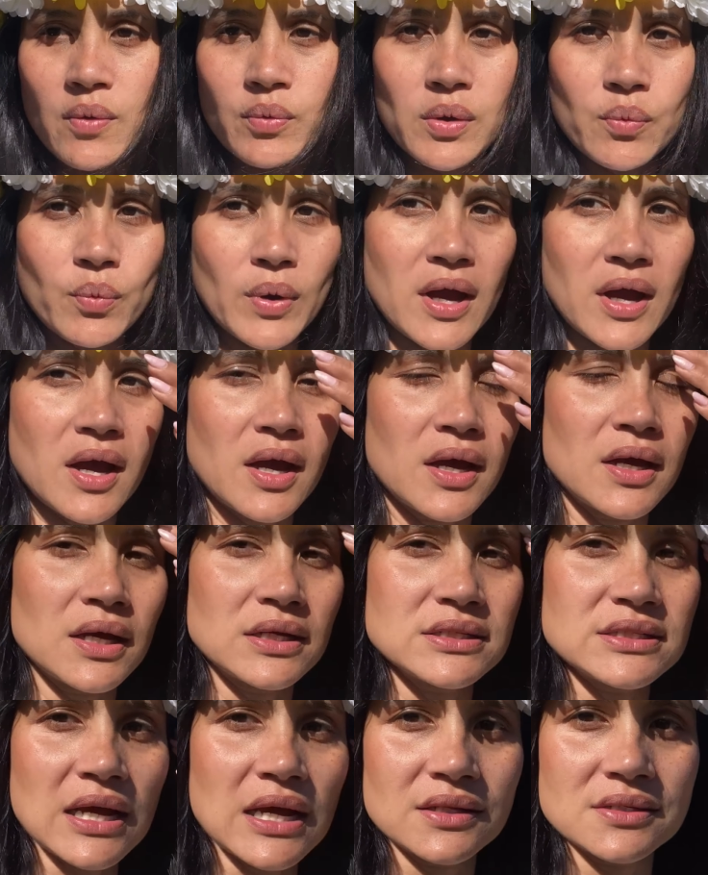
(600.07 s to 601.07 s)
we were uh,
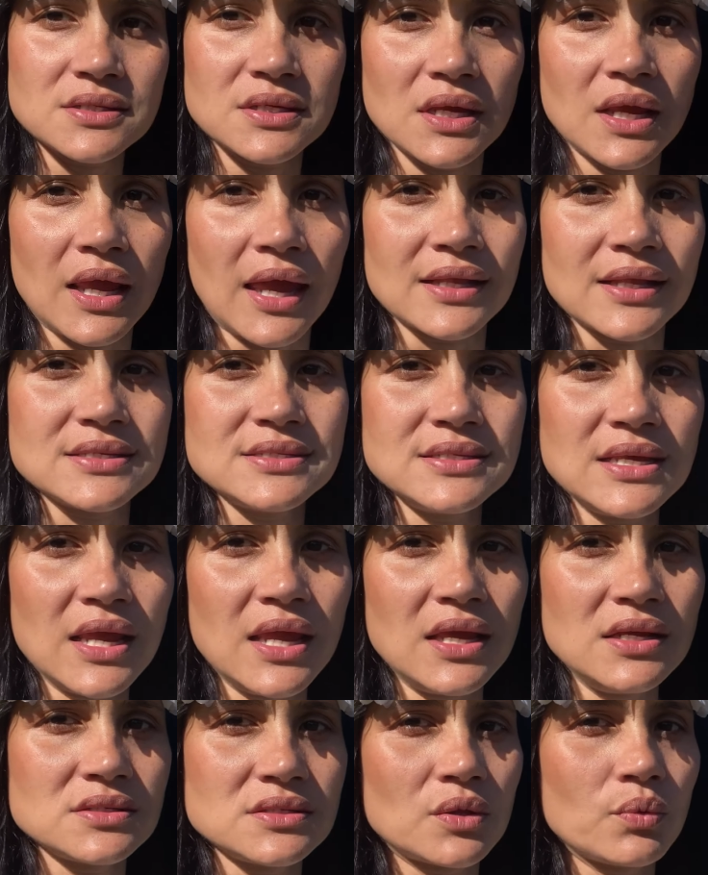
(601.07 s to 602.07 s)
dancing and
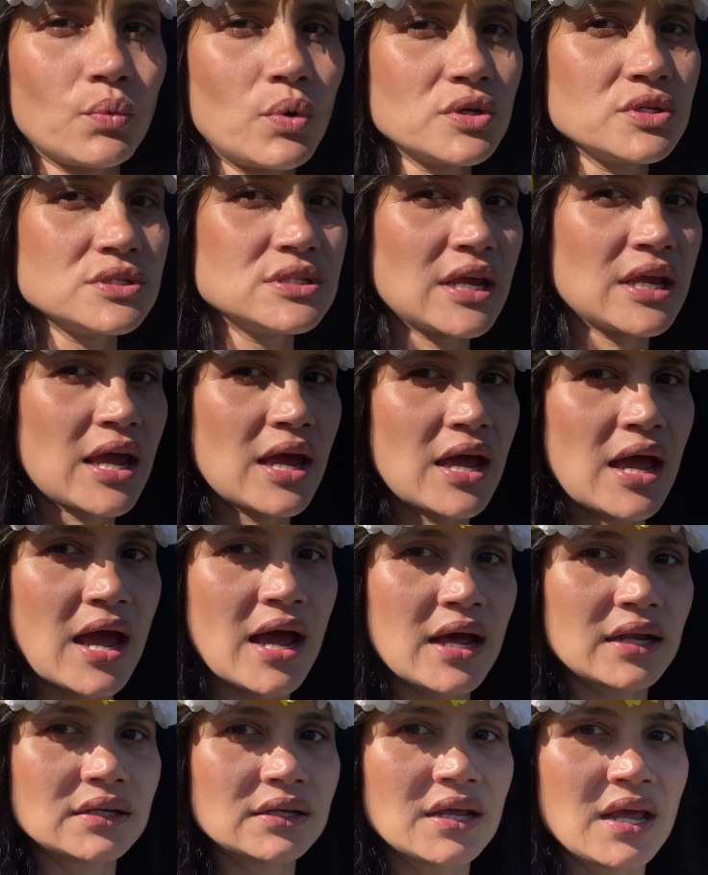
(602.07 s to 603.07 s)
singing. So the water's here
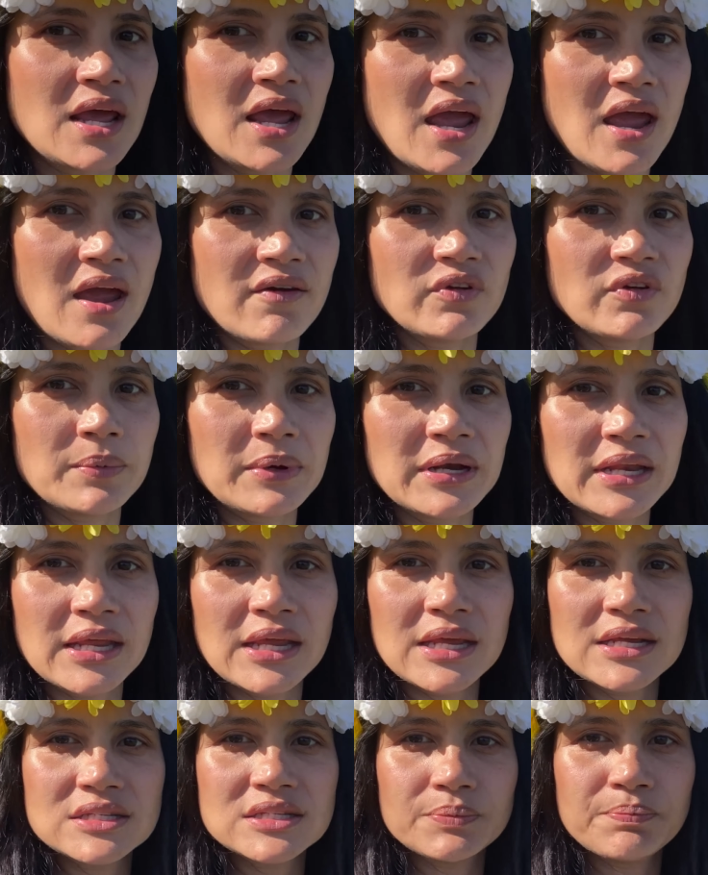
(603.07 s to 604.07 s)
and everybody
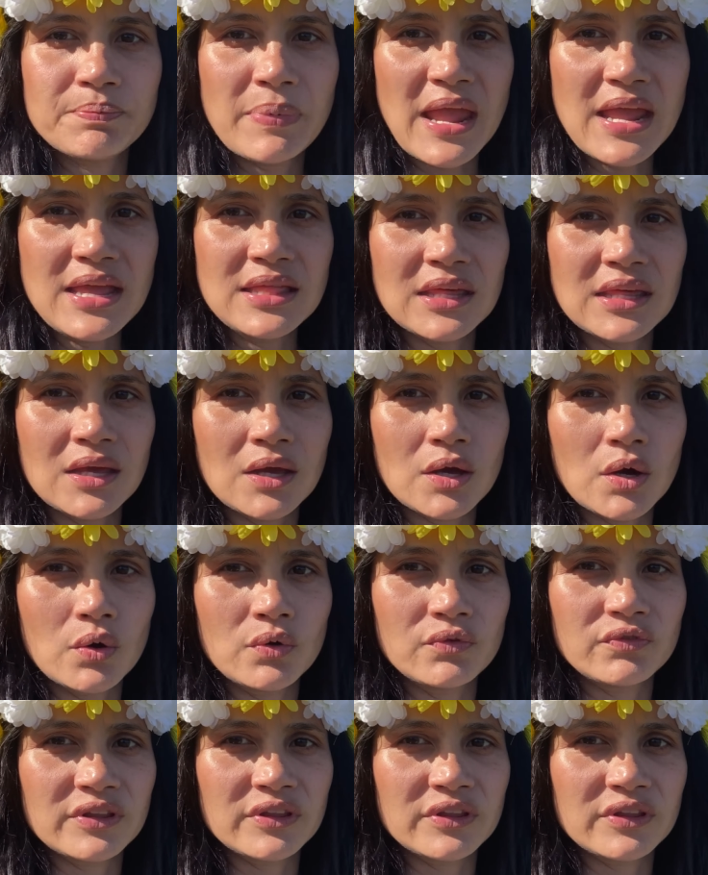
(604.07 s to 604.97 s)
is bathing over